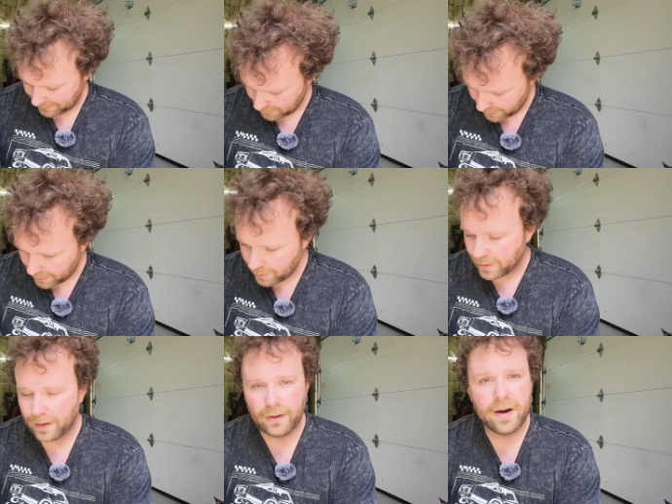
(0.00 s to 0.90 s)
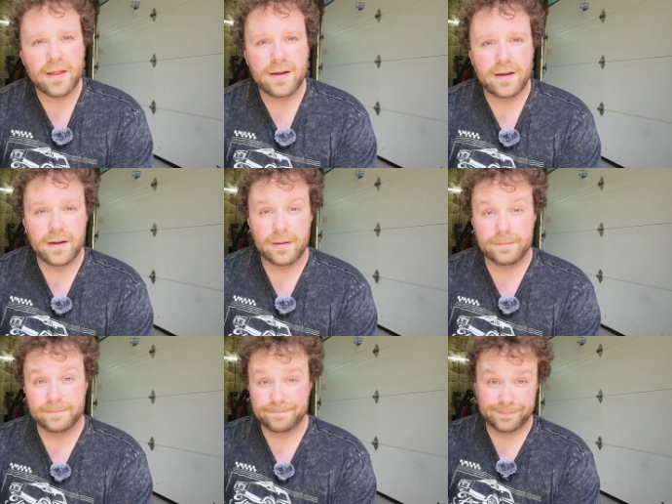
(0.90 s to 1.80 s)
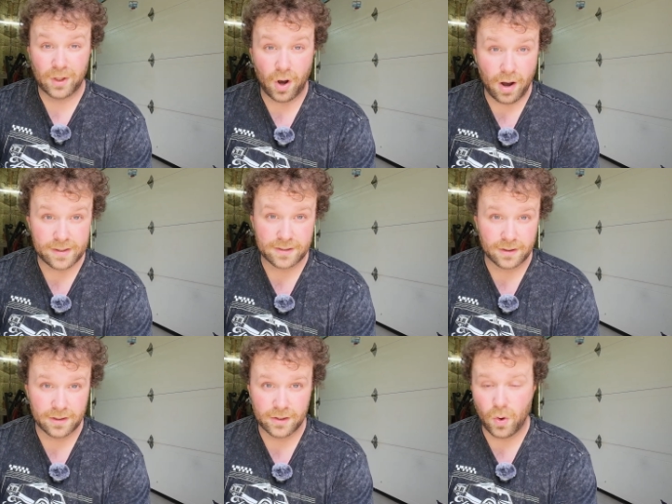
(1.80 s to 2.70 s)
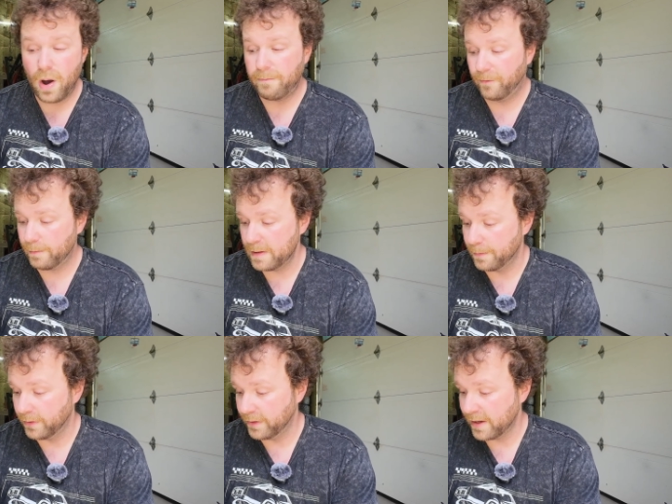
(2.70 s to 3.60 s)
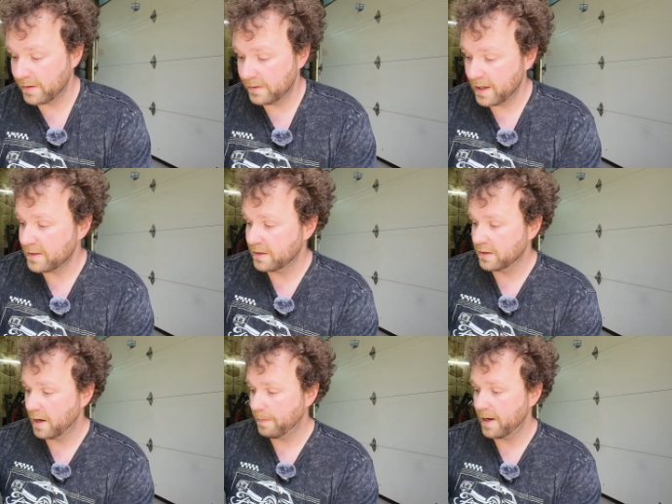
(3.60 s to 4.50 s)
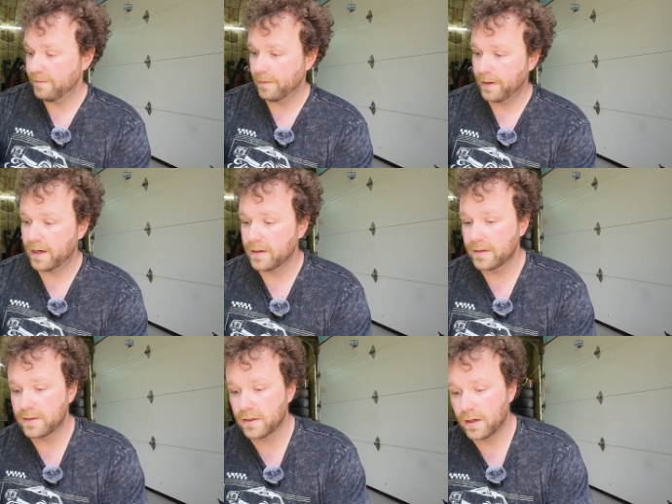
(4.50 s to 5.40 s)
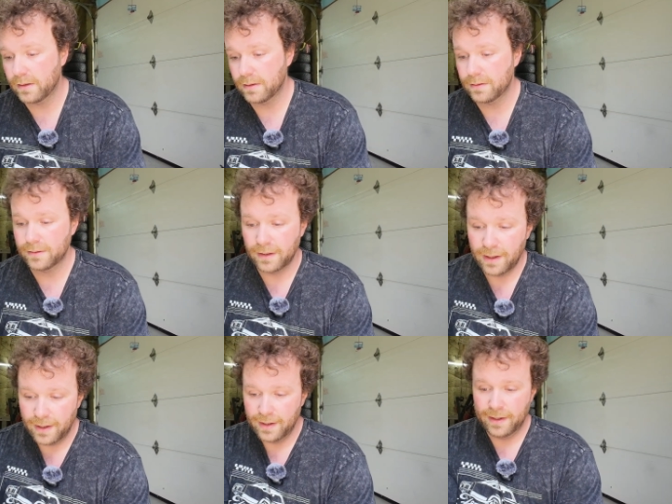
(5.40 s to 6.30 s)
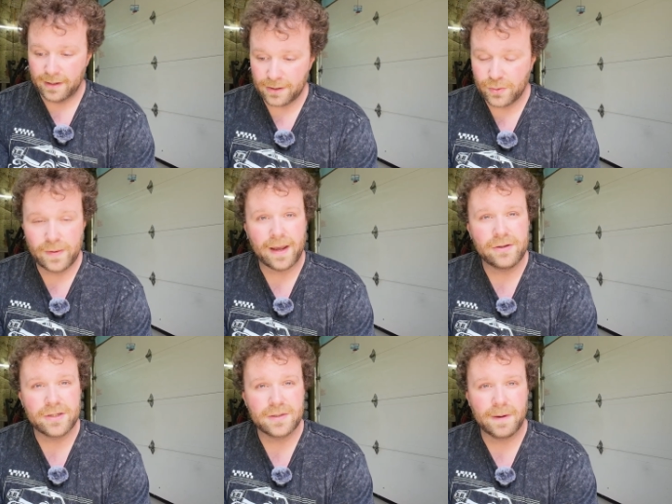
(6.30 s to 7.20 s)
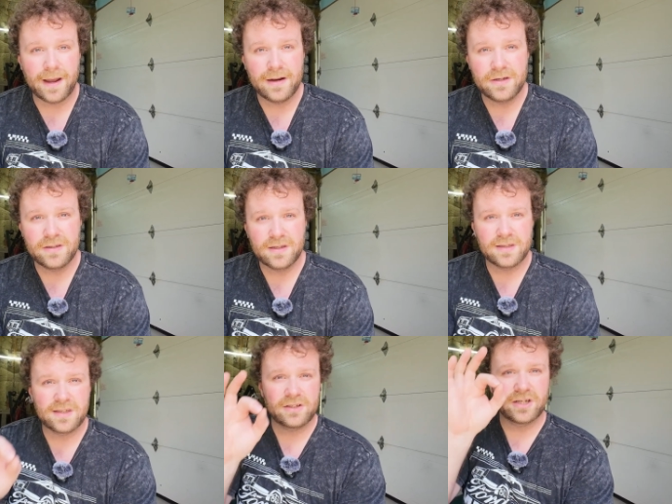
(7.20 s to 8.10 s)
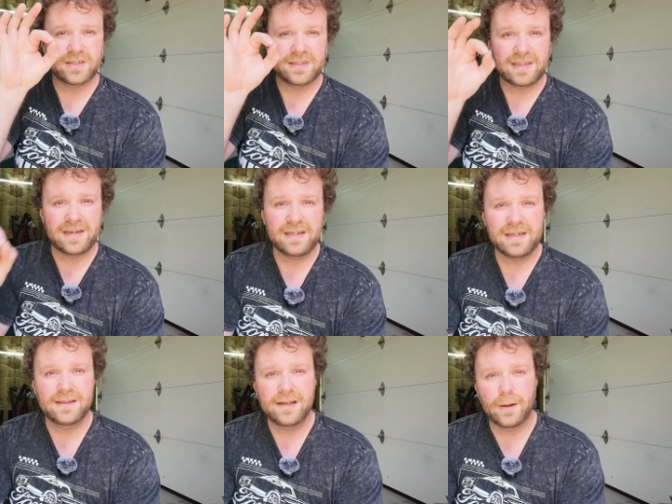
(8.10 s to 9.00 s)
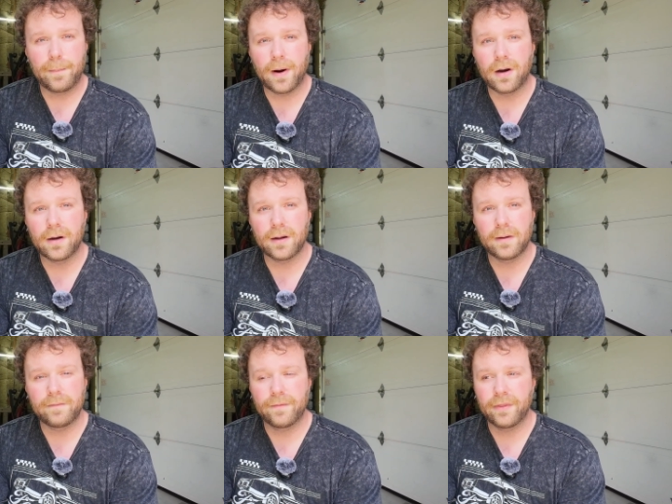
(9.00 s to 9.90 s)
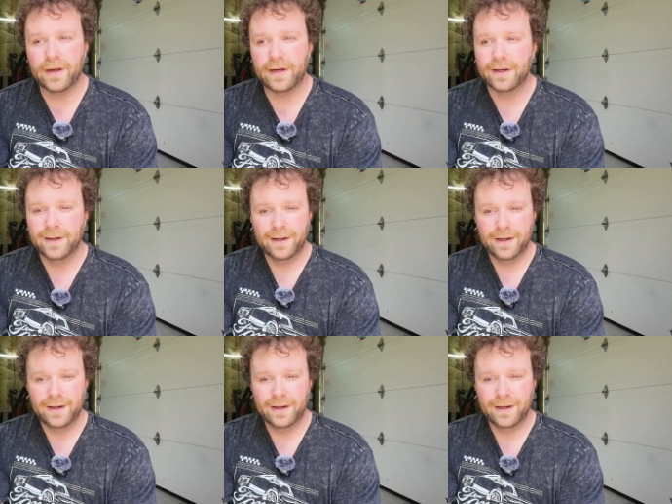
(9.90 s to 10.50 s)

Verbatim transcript: so cute, a lot of the costs are going to go up for people. Like, yes, you're not paying for maintenance, you're not you not doing engines, but engines is such a teeny little part of the